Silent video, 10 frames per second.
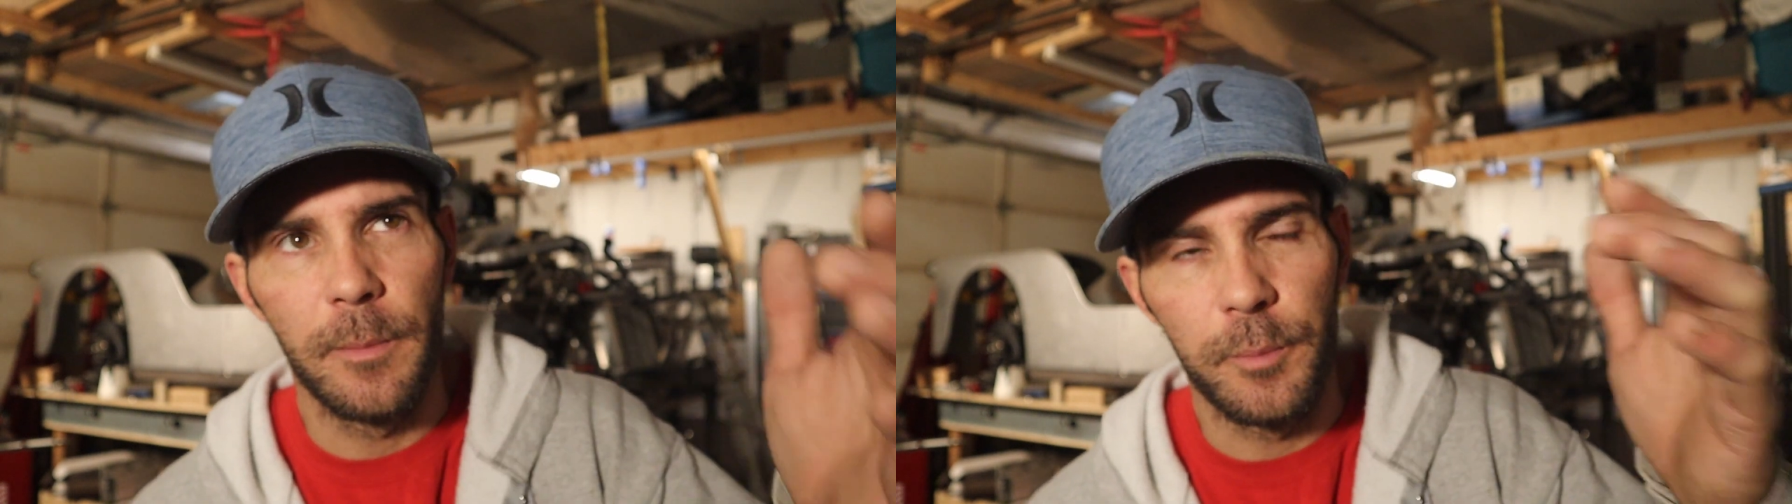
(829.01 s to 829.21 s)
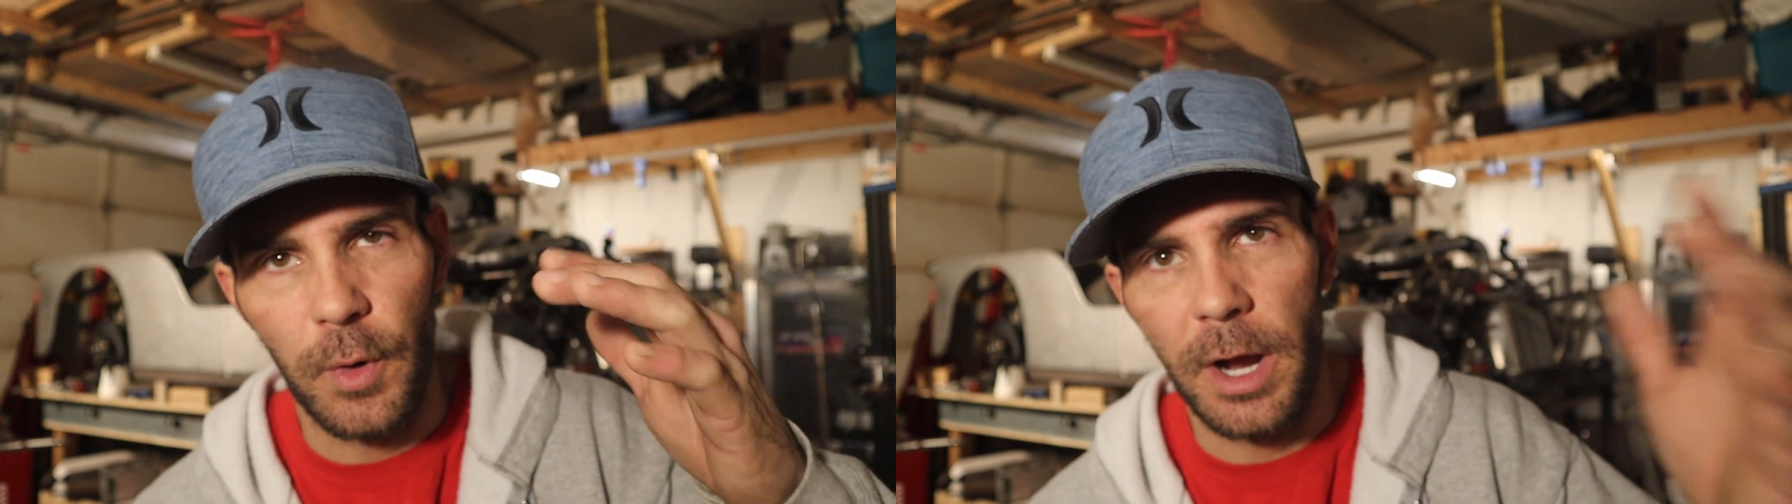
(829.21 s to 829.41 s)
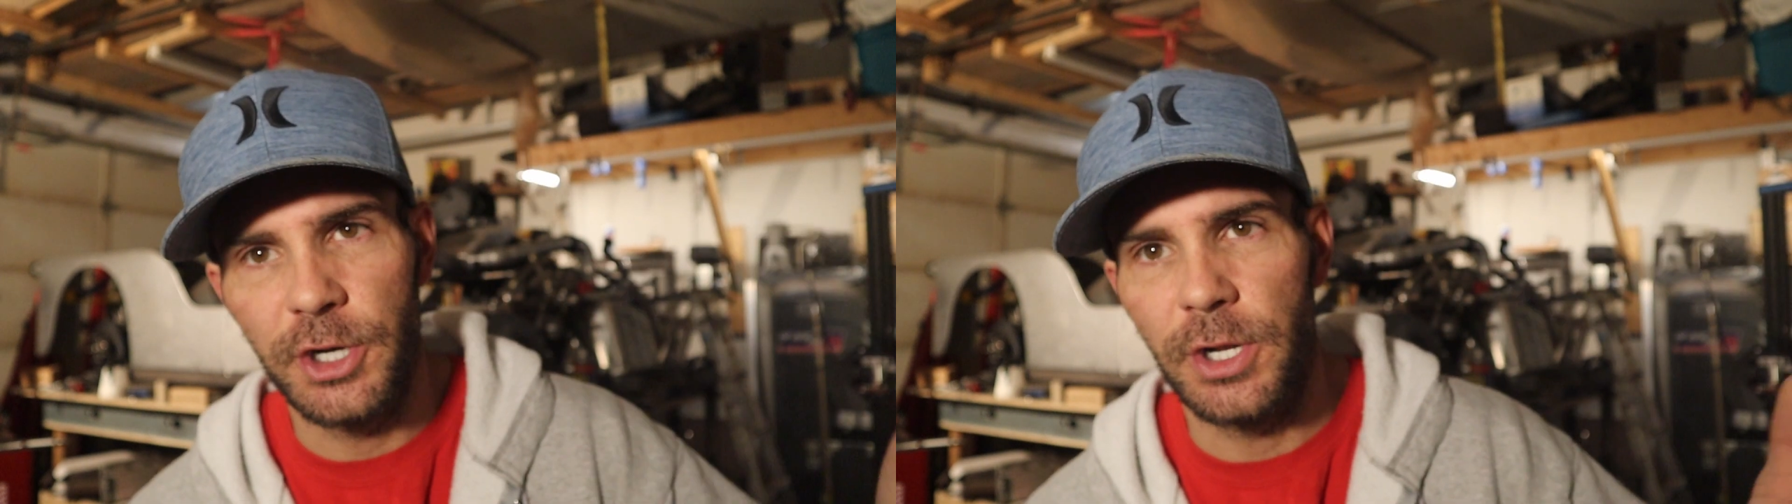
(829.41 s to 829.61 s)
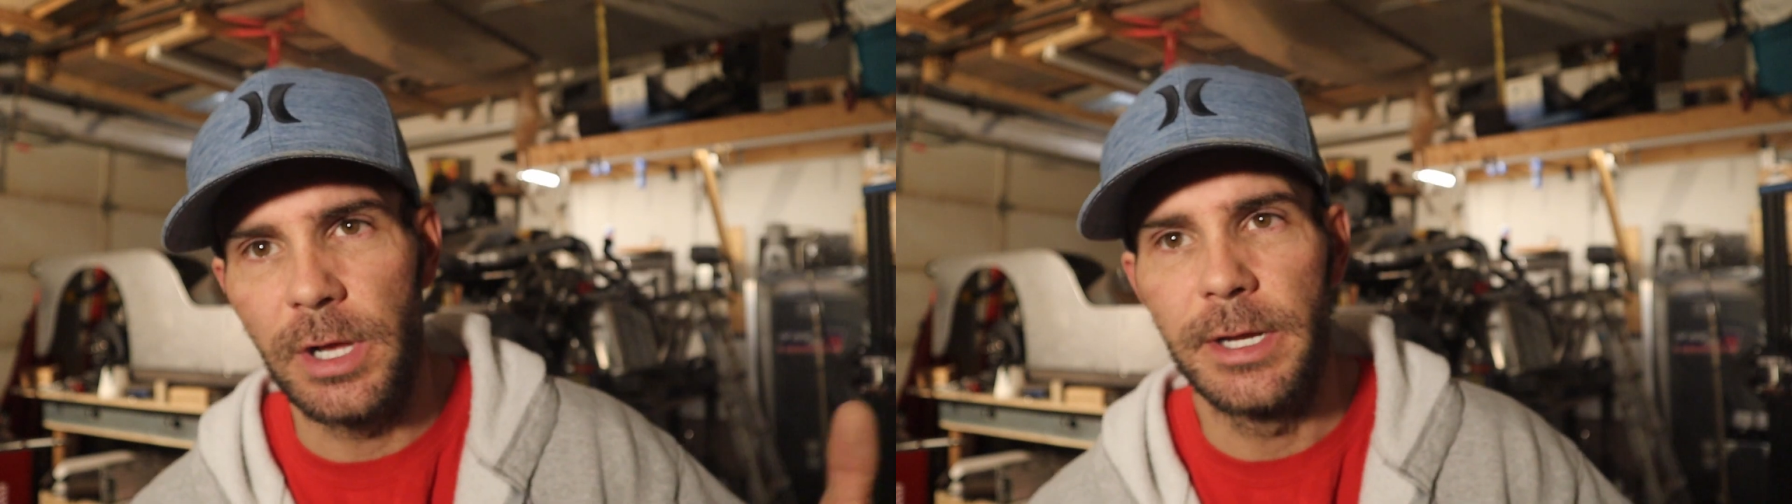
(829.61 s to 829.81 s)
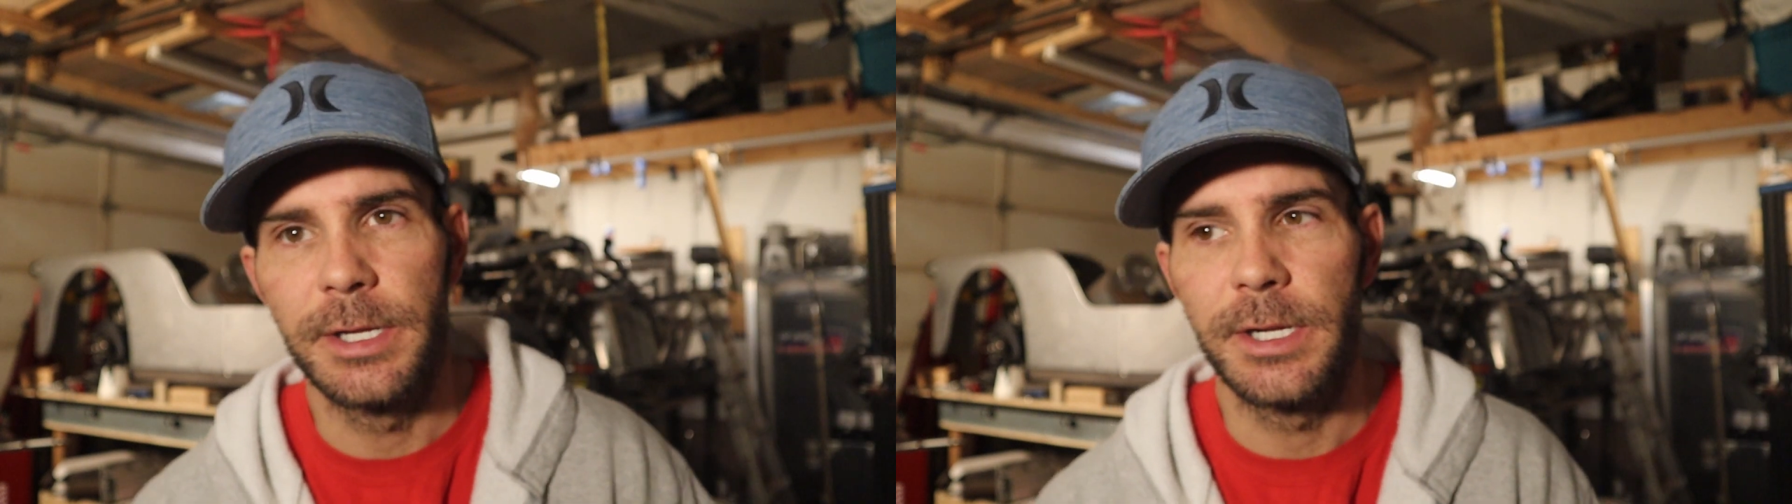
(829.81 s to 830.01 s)

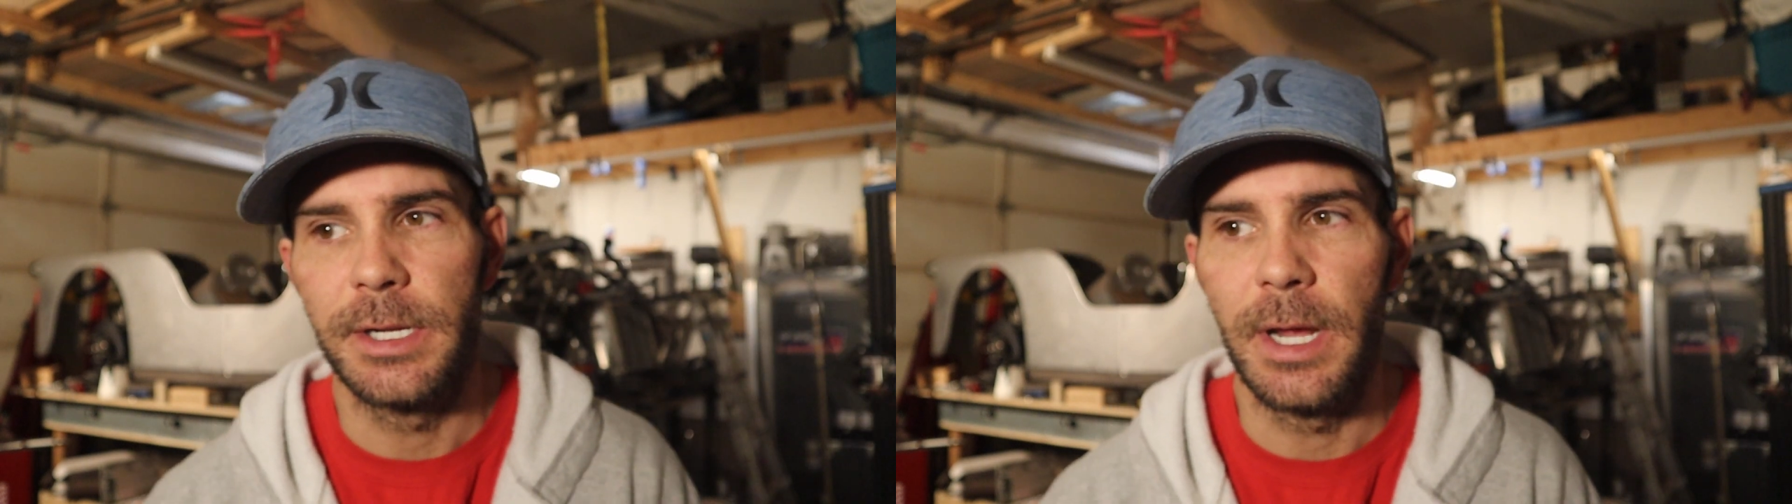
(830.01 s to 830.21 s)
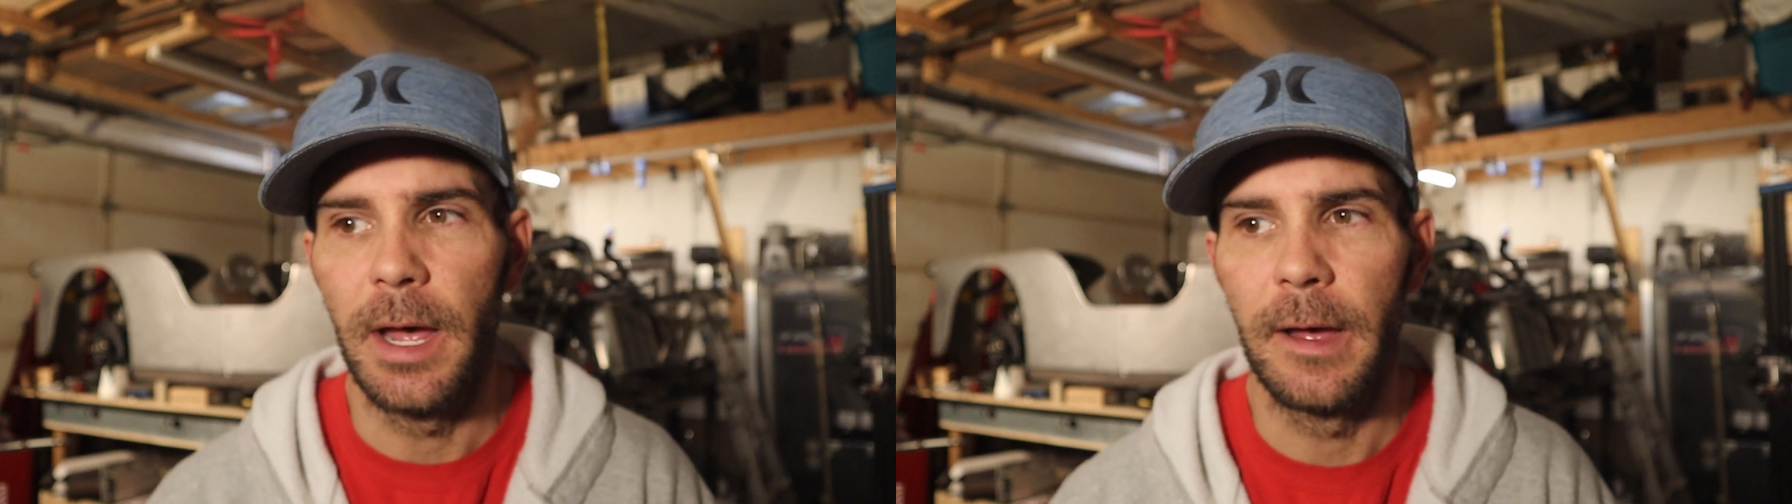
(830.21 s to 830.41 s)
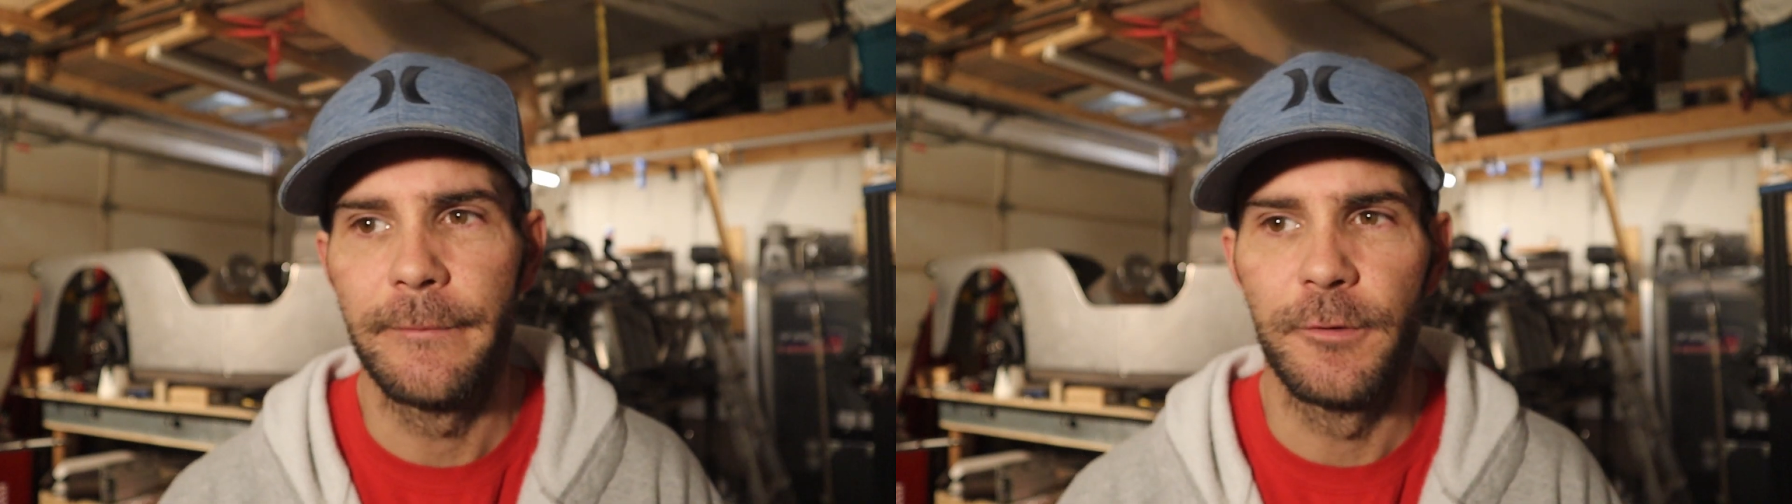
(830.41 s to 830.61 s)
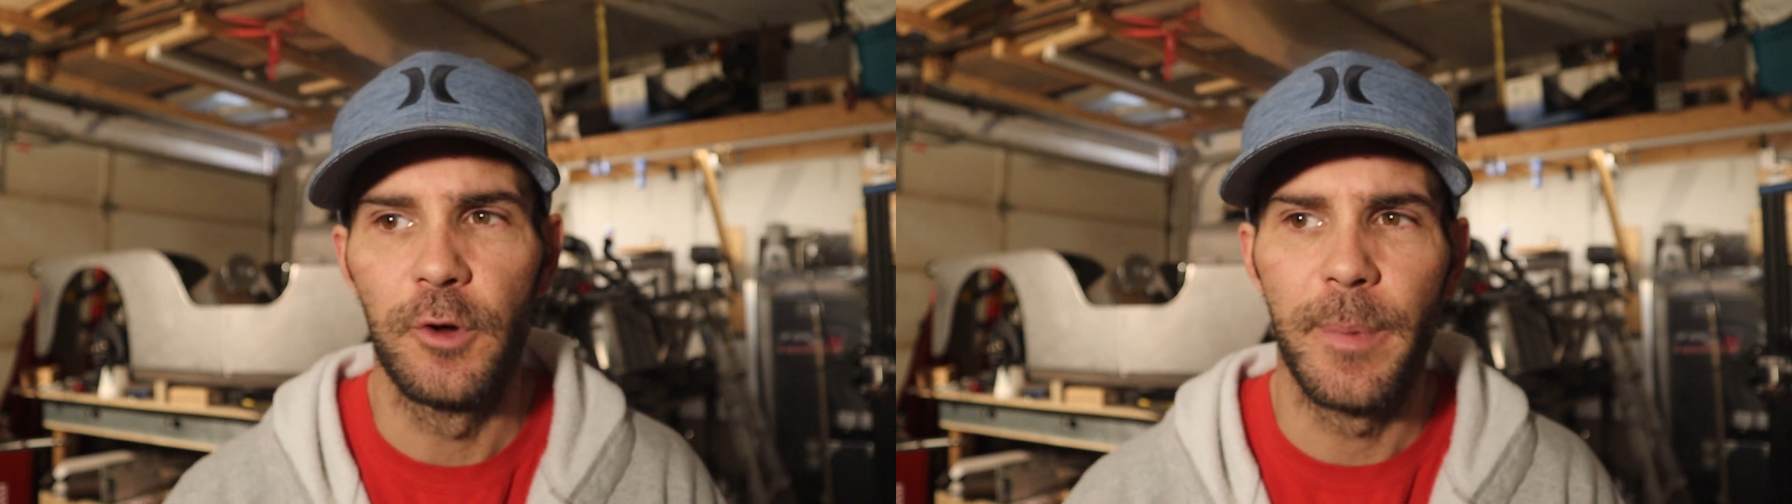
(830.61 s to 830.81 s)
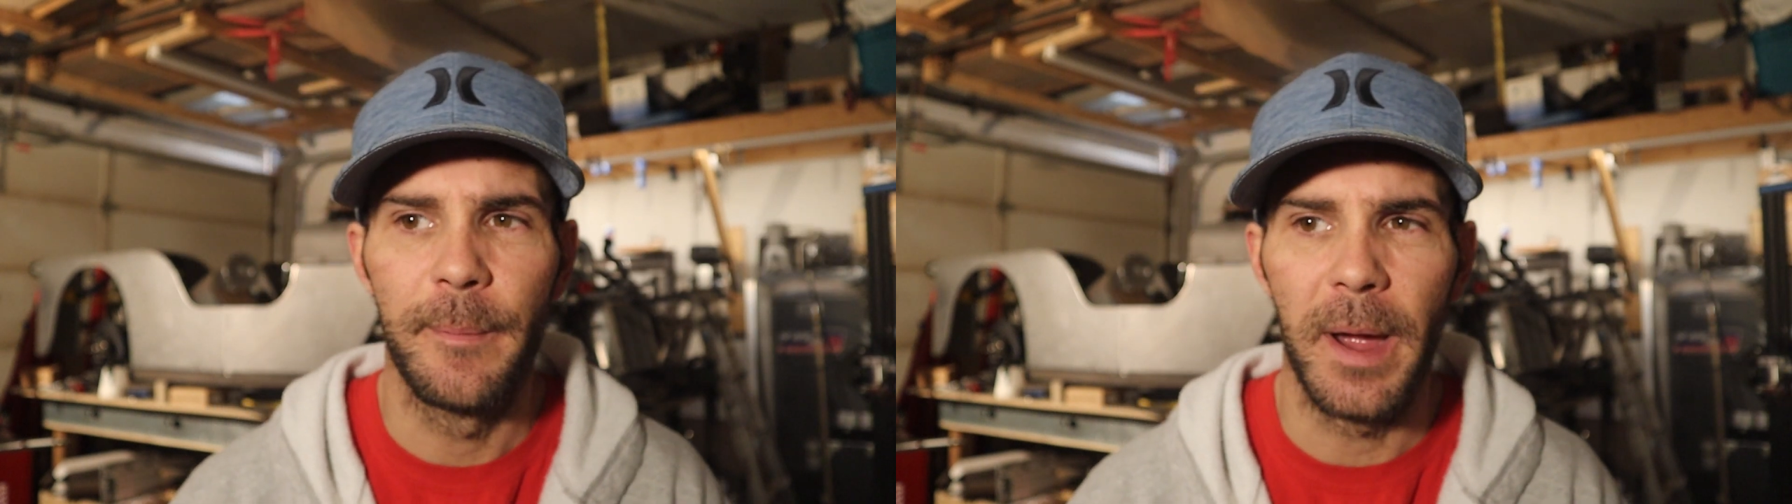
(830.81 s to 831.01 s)
brushless
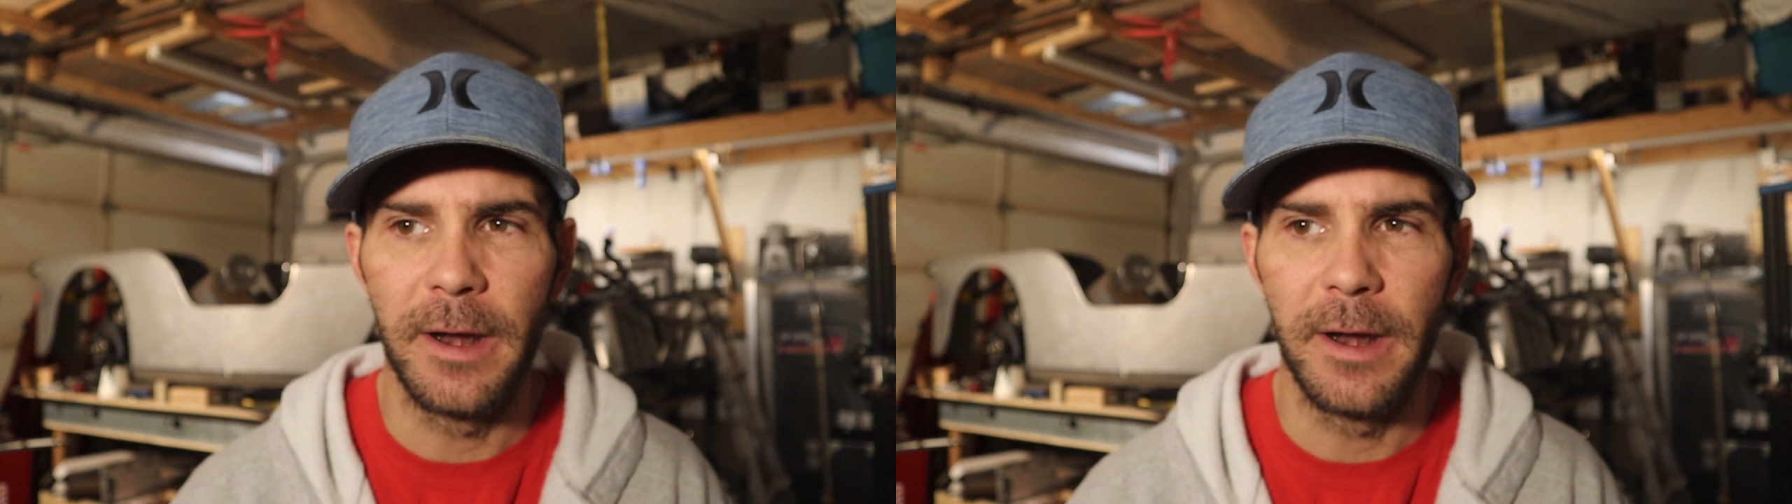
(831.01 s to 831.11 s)
fuel pump.